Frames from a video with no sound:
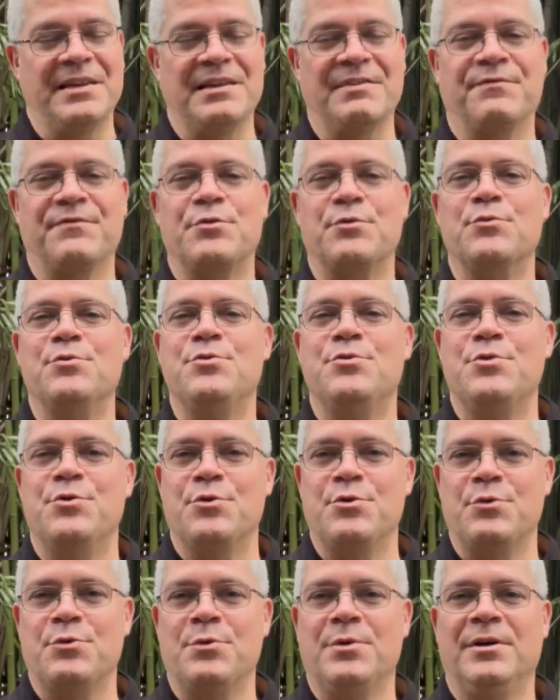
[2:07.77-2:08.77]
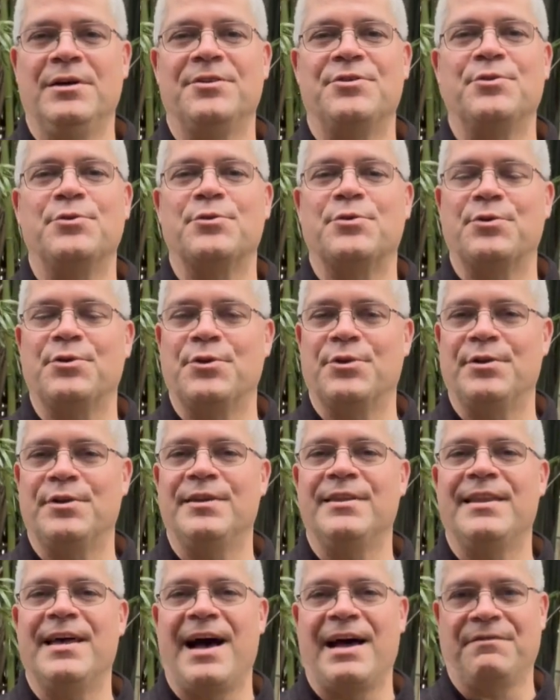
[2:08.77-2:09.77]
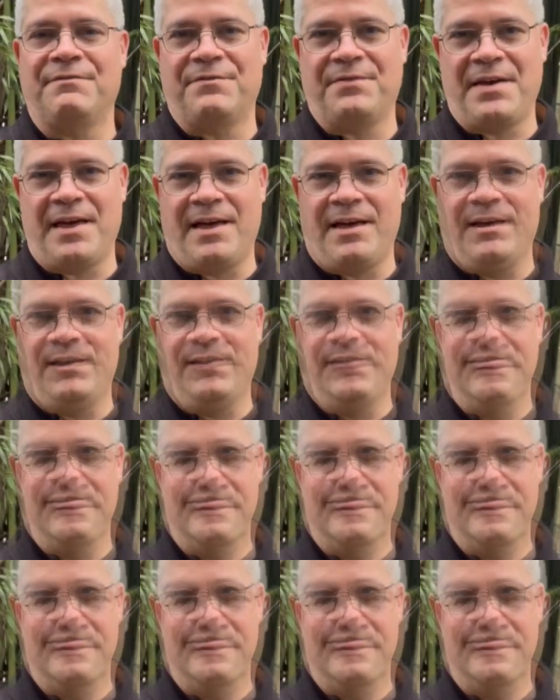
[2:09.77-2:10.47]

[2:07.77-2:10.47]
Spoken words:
if you knew you could not fail?